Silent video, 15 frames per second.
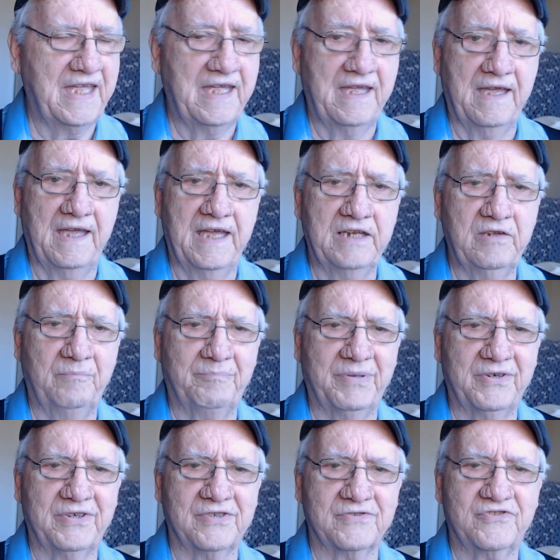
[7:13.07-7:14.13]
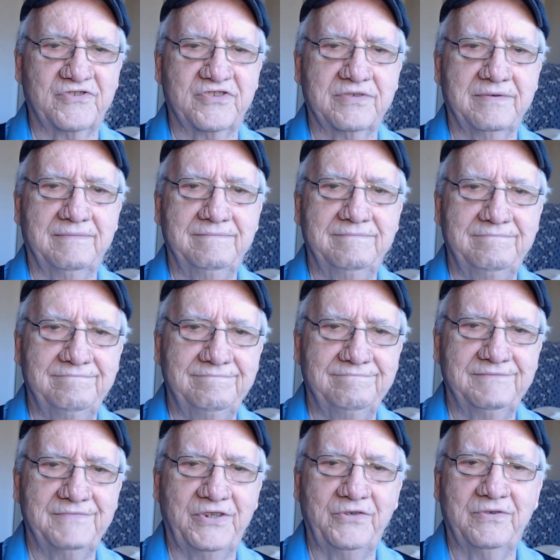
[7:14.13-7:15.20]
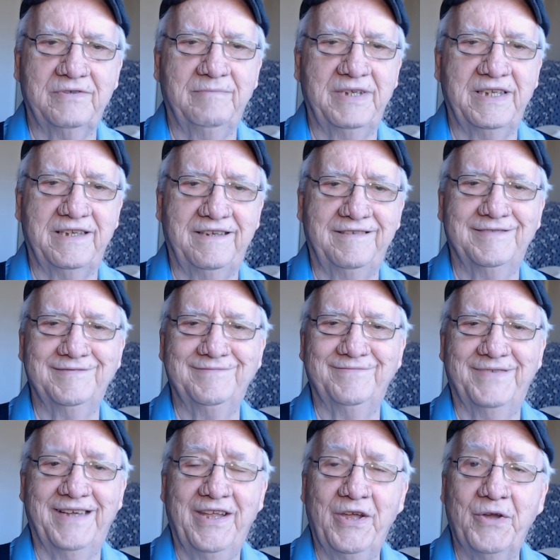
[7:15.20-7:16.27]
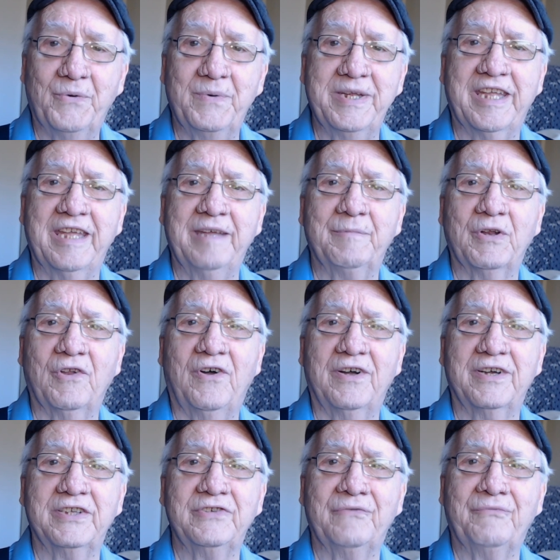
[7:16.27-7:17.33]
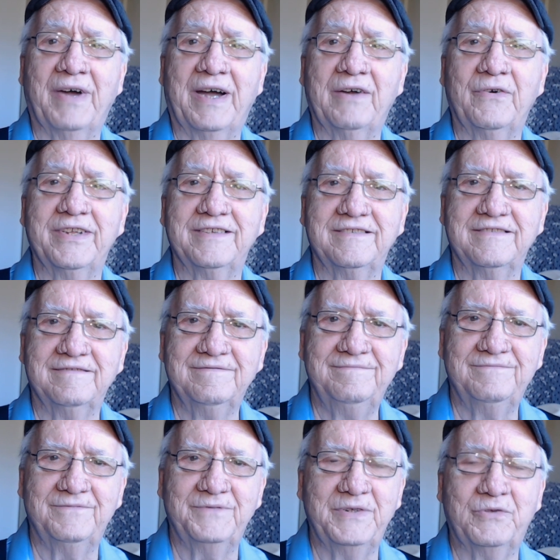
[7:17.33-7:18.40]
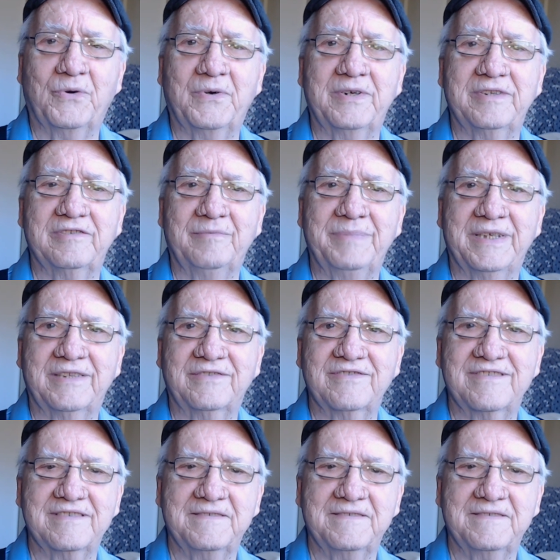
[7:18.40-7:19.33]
And the birds, you and me, we came along and devoured it. We tore it to bits.